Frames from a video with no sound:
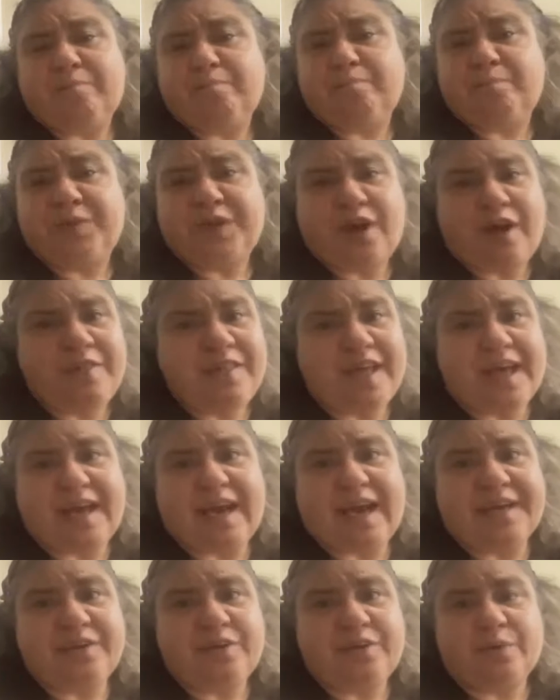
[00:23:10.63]
Beyond that,
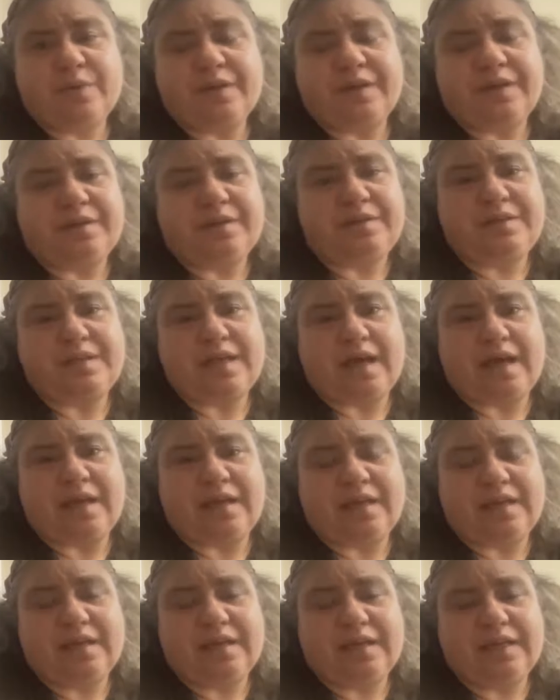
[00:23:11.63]
I know that
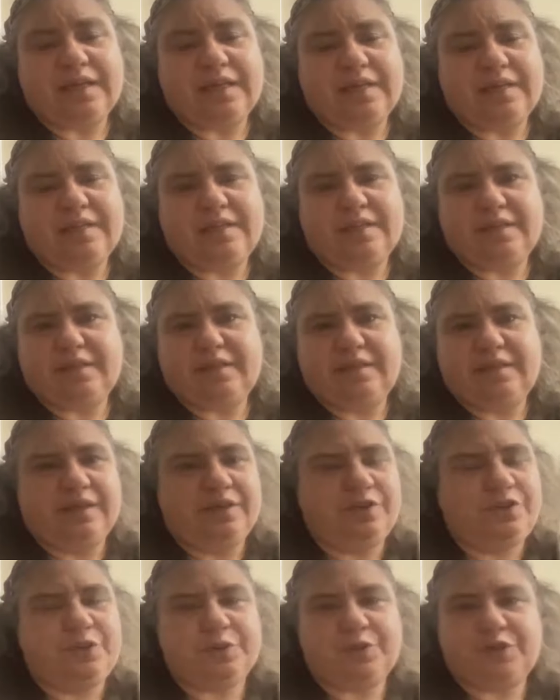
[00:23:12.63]
the
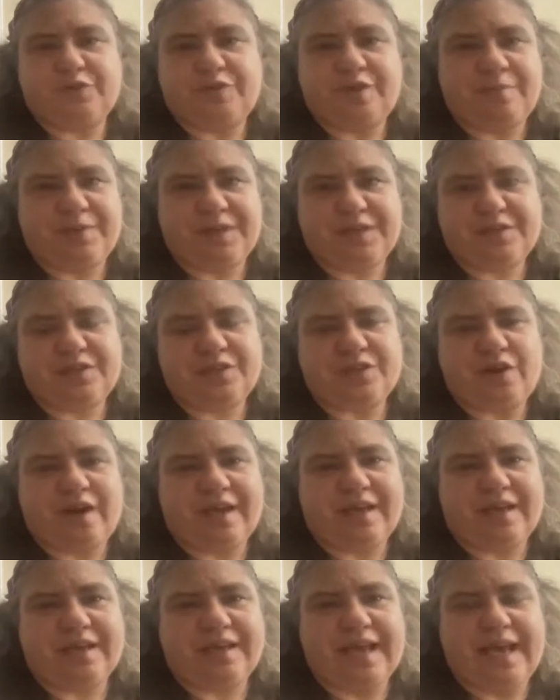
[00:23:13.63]
Jewish feminist
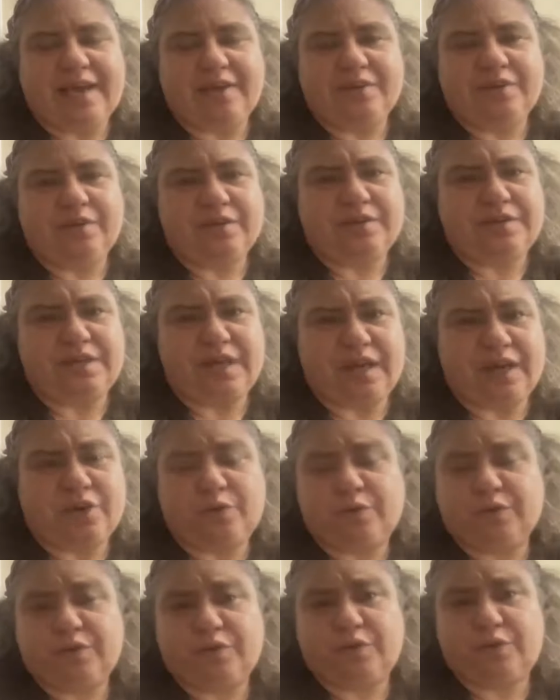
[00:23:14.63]
thought and
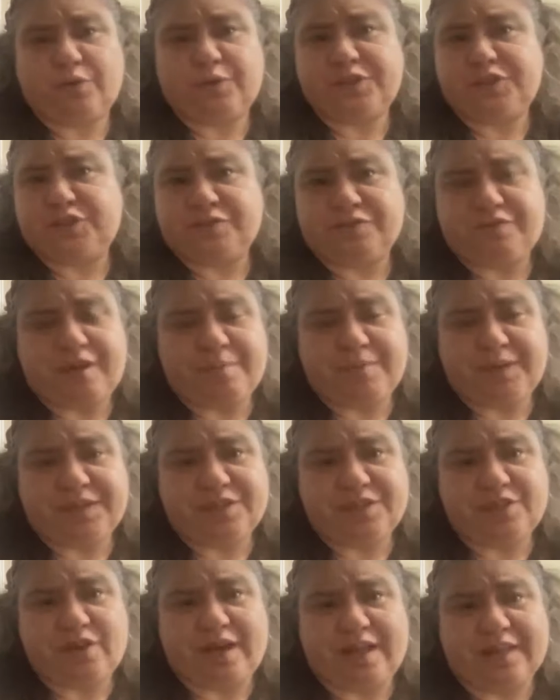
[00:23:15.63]
Christian
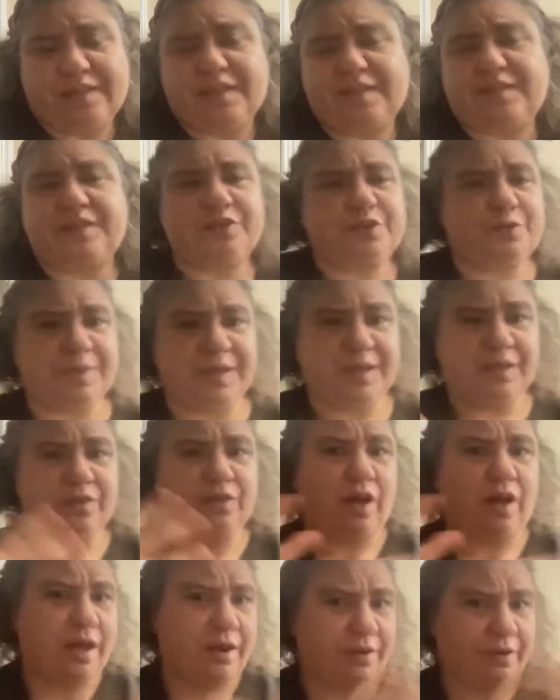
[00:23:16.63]
feminist thought that there's been a
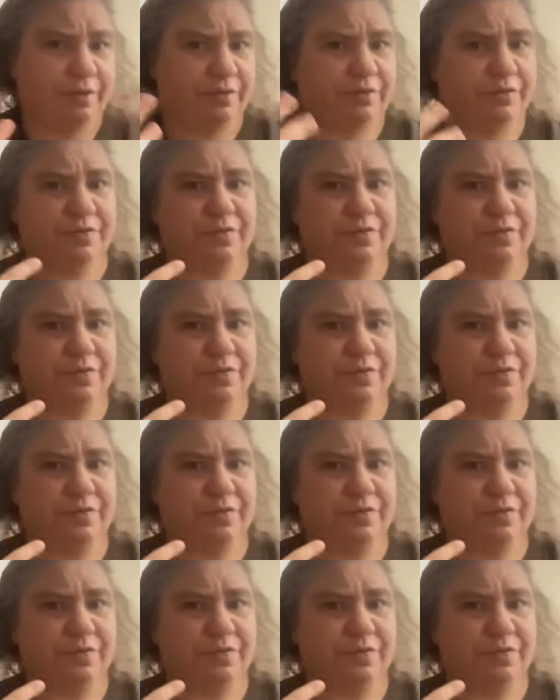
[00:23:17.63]
lot of